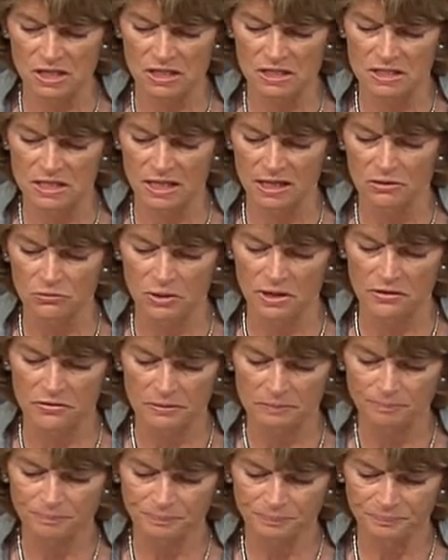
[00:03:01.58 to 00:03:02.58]
contend with.
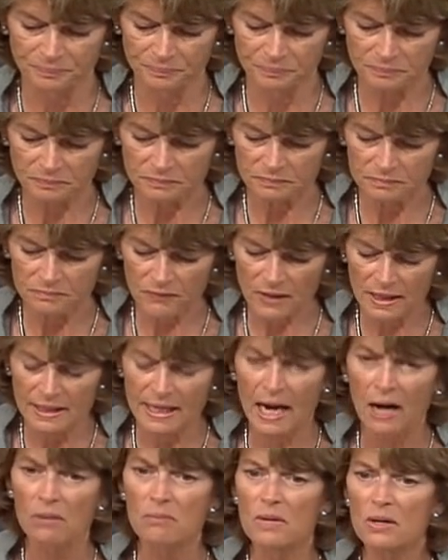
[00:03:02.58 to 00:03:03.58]

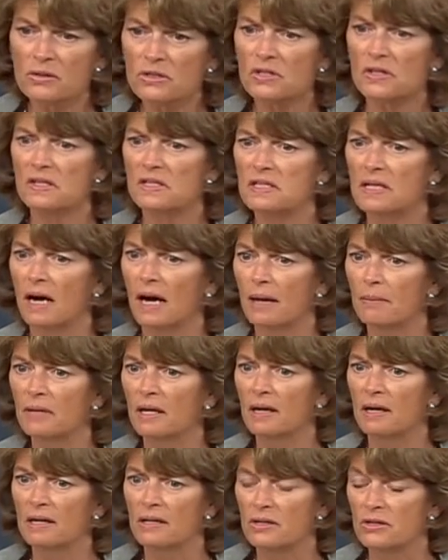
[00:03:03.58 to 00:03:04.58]
Now, most of the time,
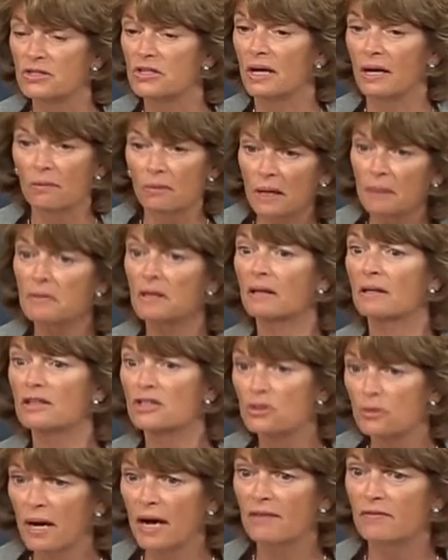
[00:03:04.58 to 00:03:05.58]
you're saying, well, I'm not going
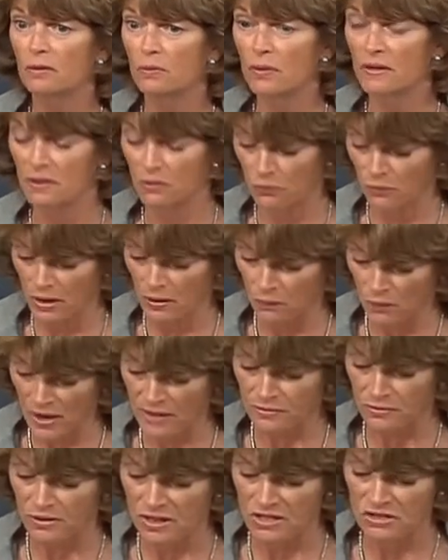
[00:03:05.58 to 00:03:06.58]
to travel when the
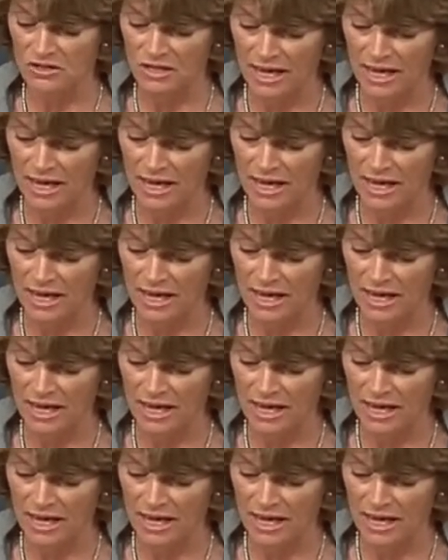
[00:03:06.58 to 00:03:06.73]
weather is